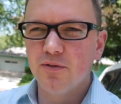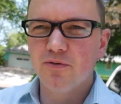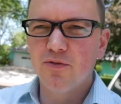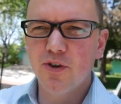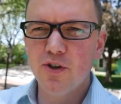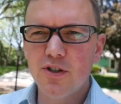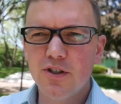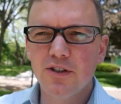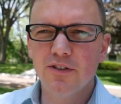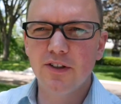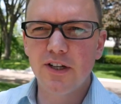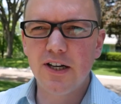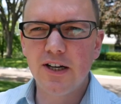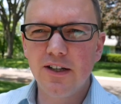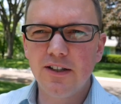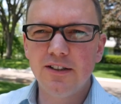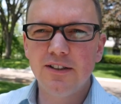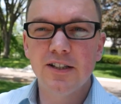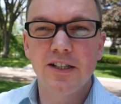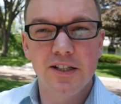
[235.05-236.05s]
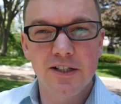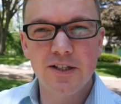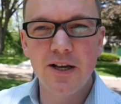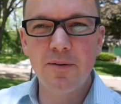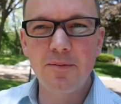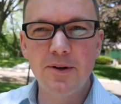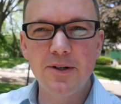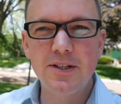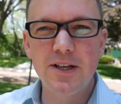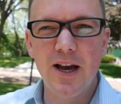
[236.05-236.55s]
first of all,
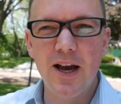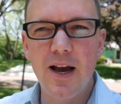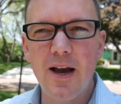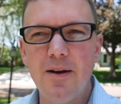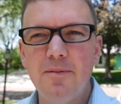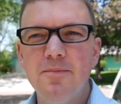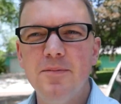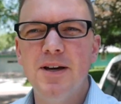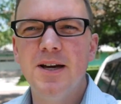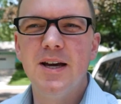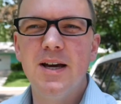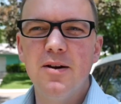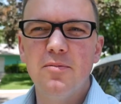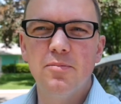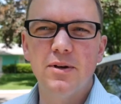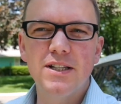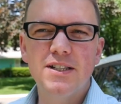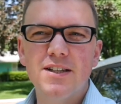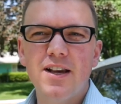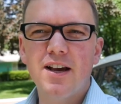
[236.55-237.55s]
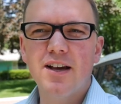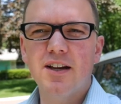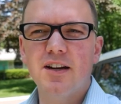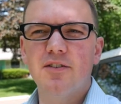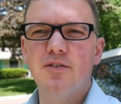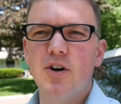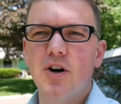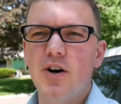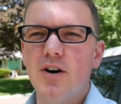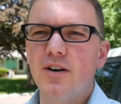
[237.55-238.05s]
summertime, but second
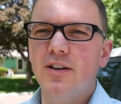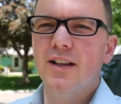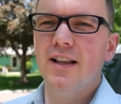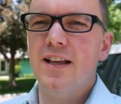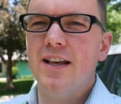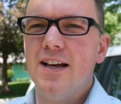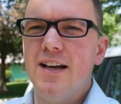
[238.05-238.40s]
of all,